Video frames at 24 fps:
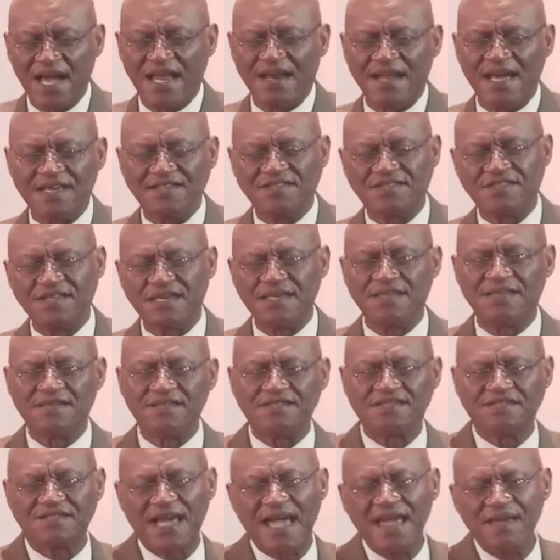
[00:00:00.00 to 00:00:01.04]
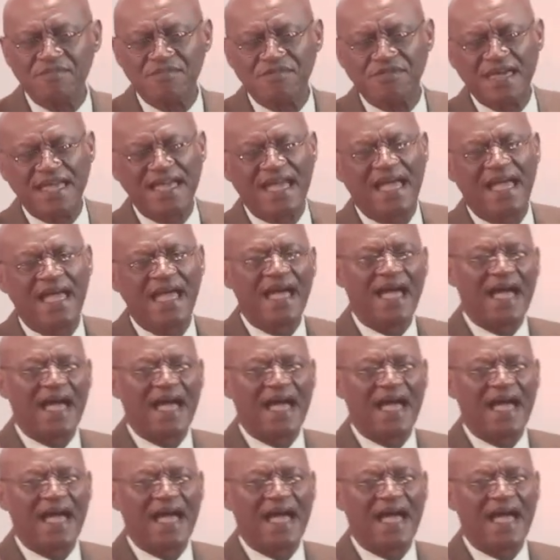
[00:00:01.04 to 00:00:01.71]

And I see the same thing